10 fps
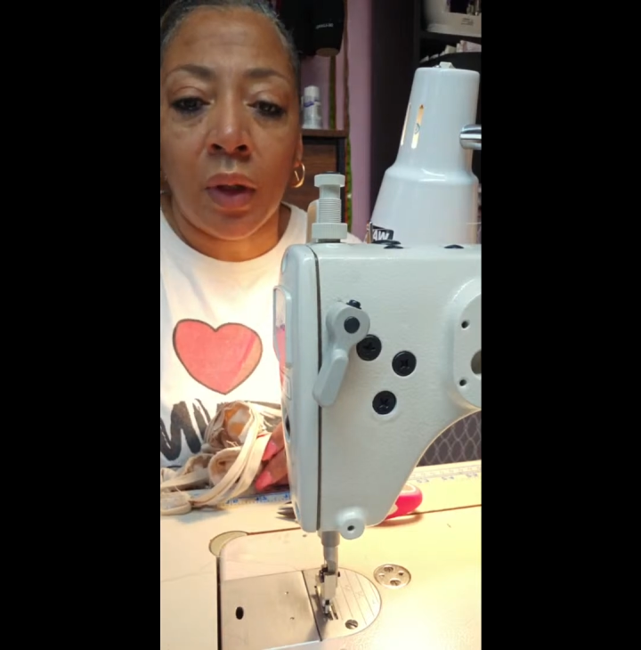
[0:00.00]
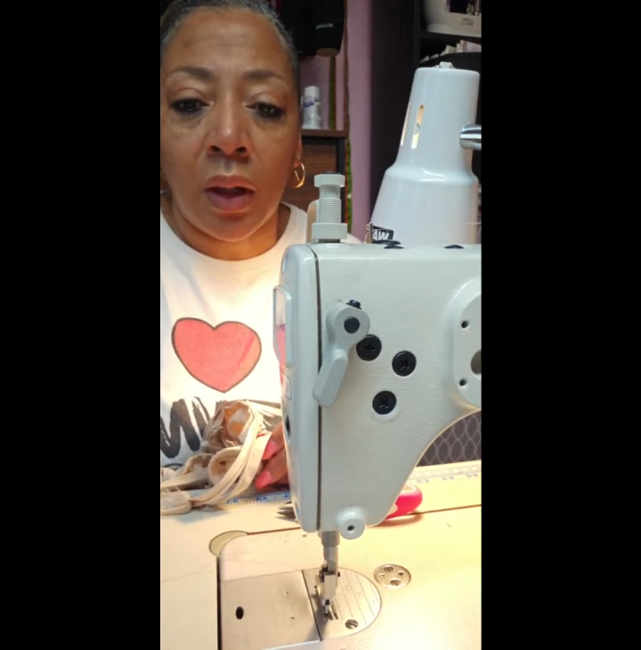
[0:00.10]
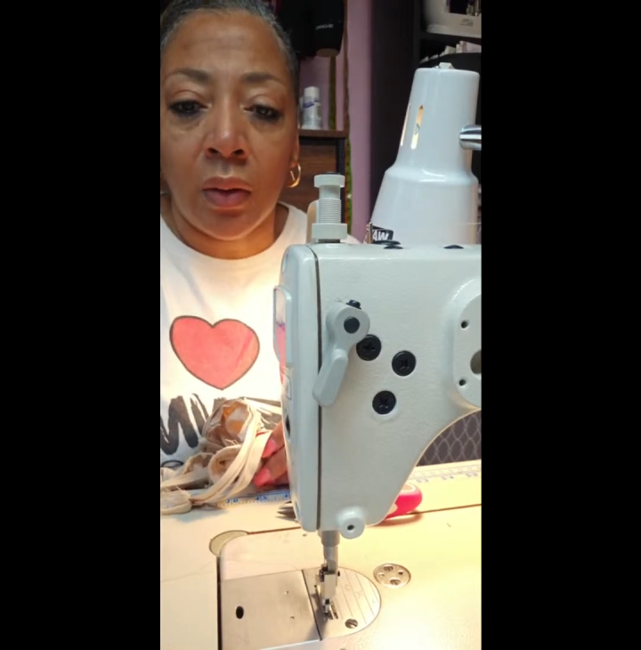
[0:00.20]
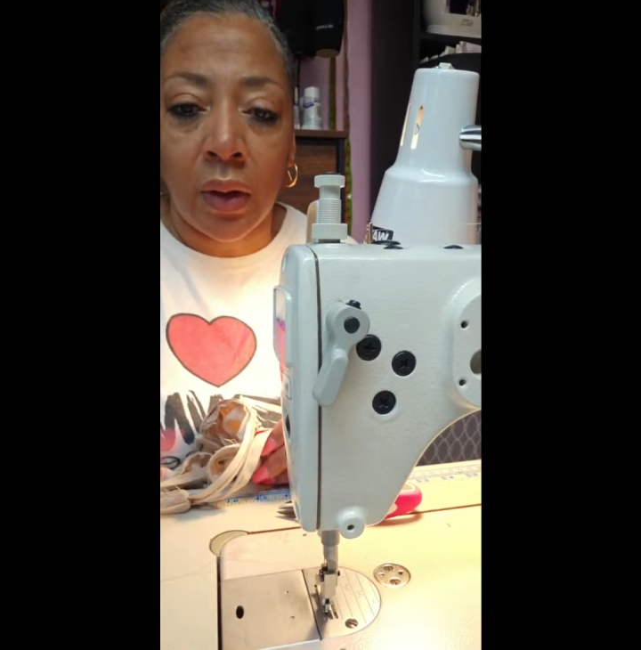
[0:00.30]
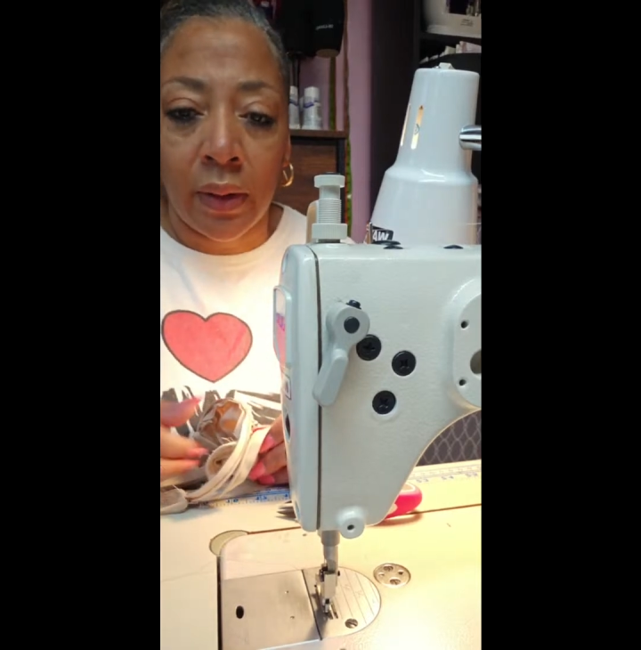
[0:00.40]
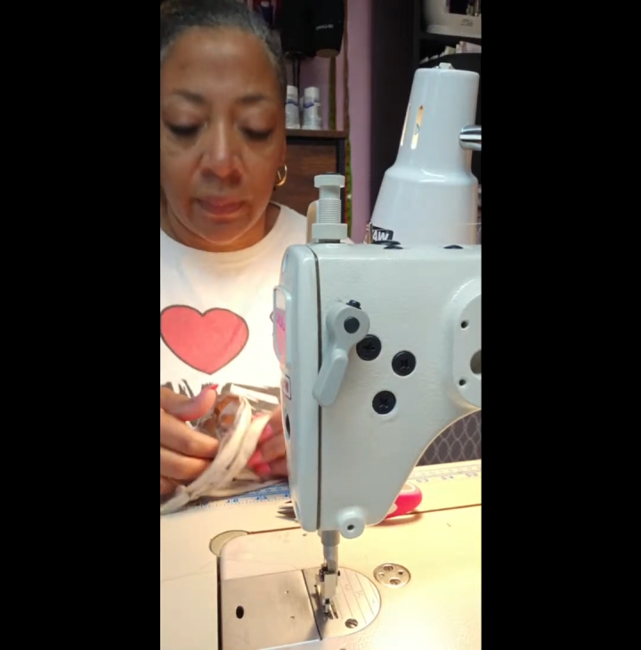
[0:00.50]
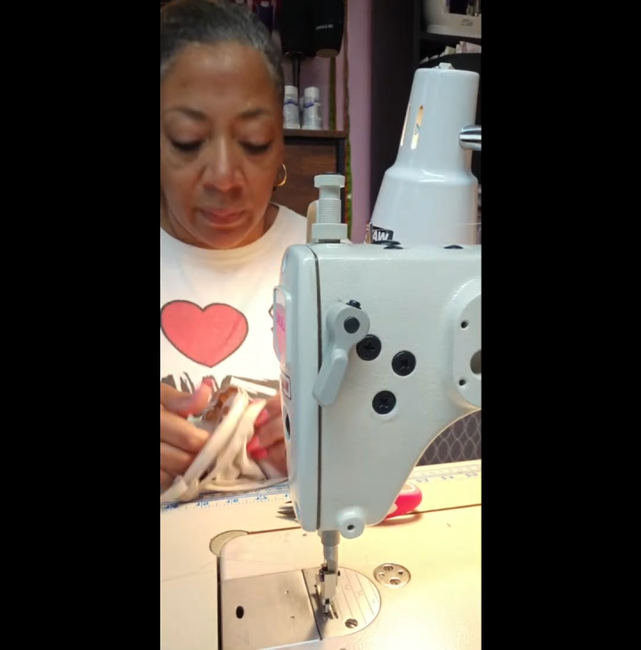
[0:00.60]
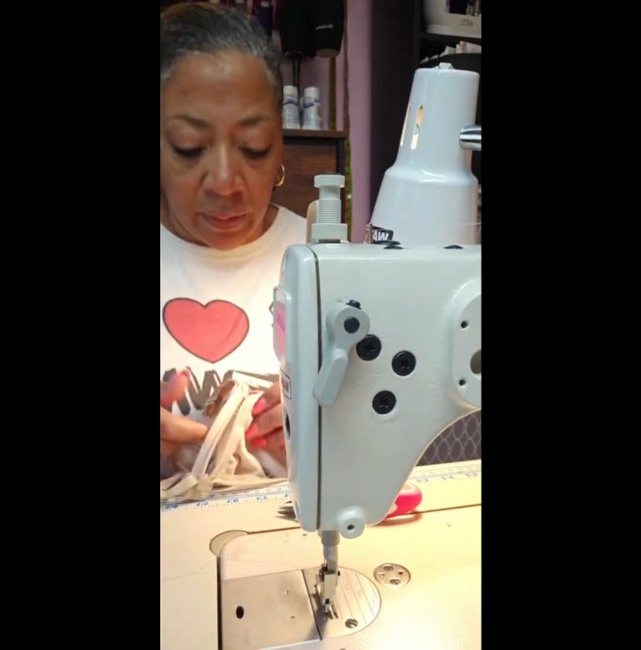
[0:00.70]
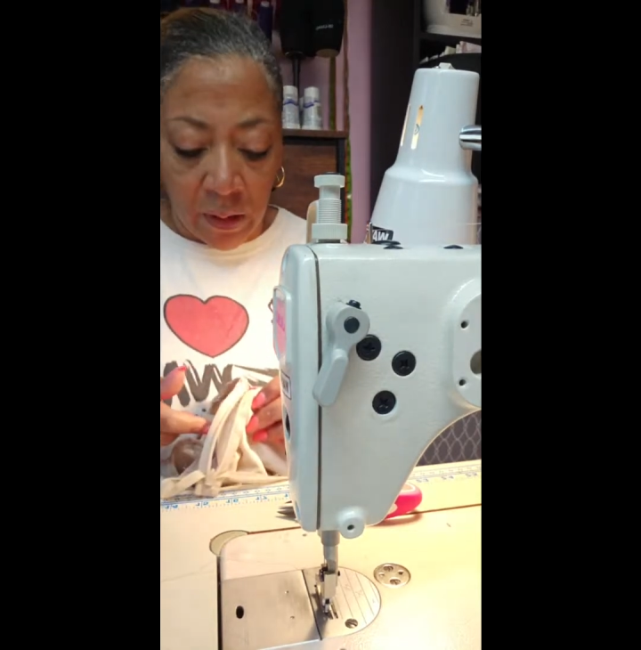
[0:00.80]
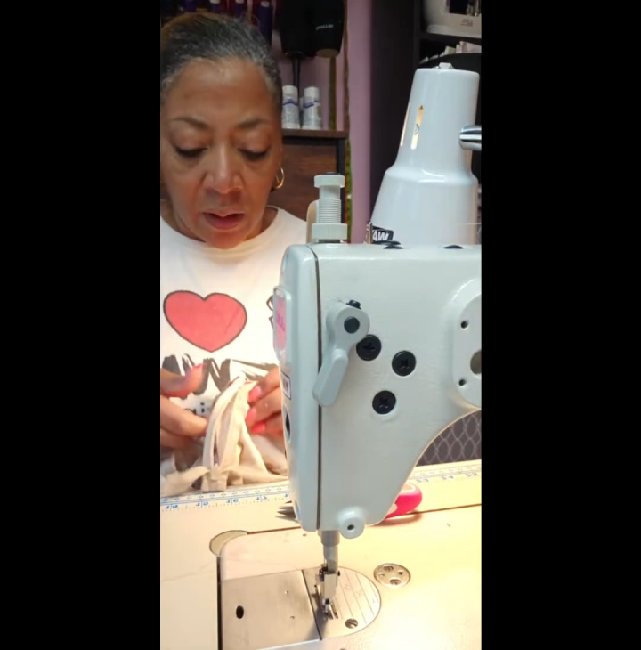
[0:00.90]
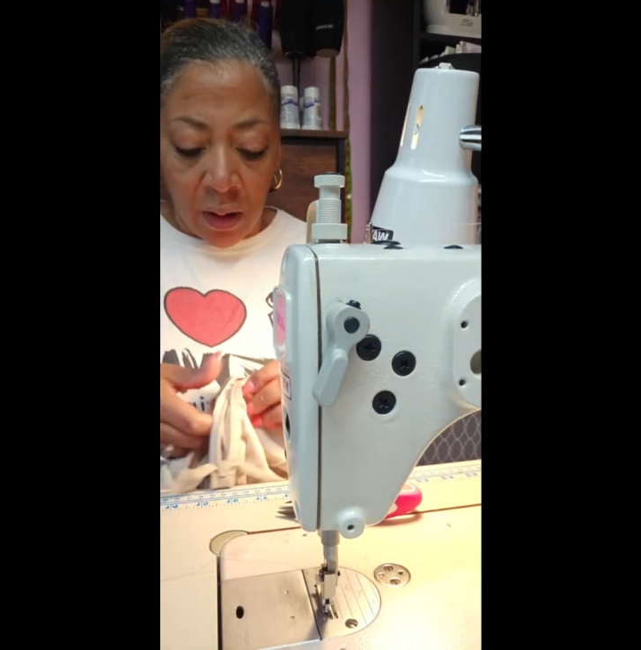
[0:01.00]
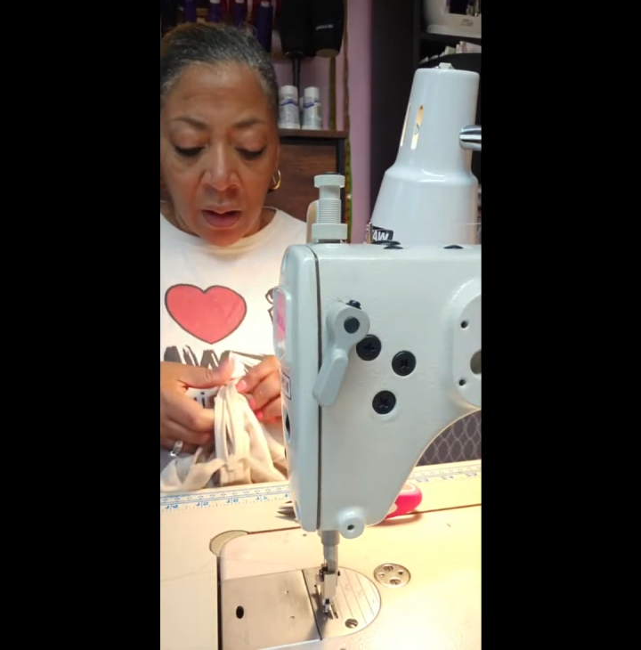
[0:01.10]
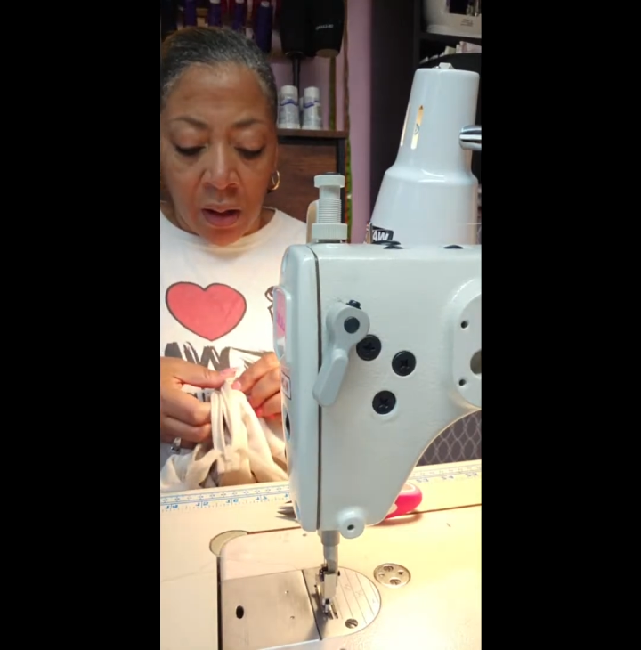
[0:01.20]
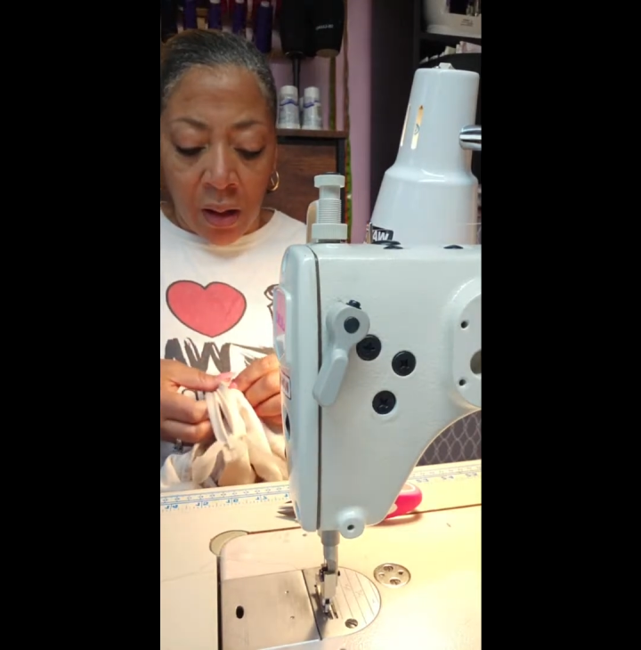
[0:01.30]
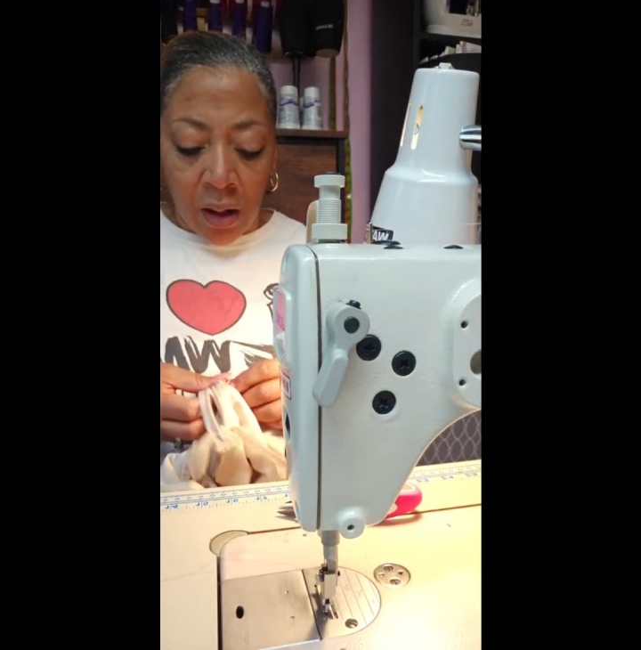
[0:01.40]
Okay.
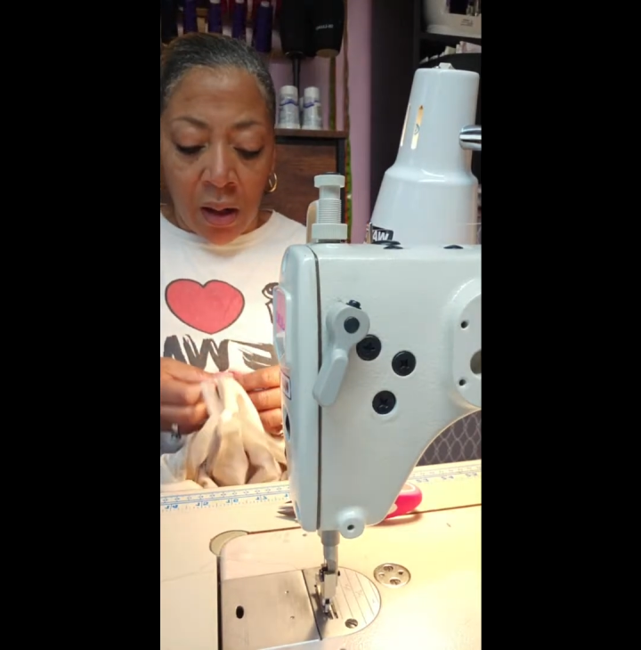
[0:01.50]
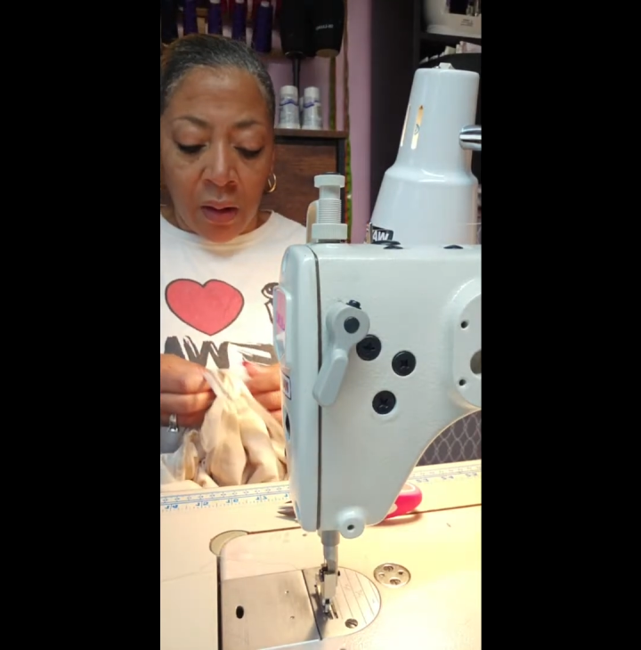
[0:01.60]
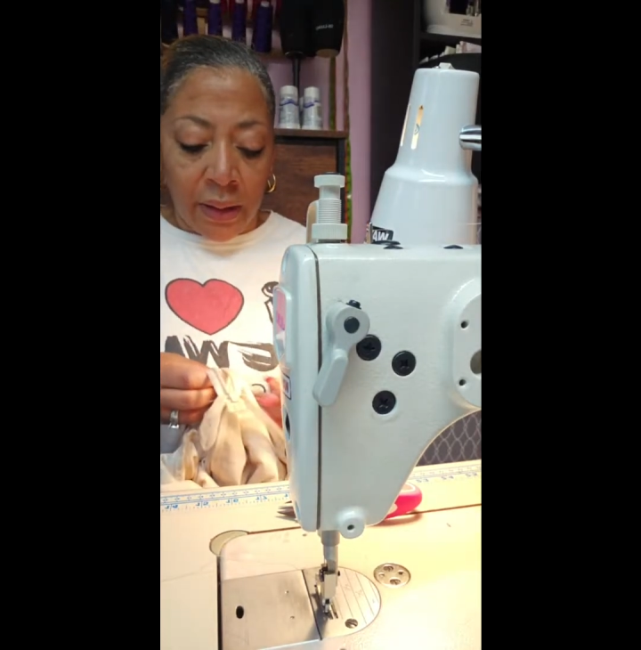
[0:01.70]
All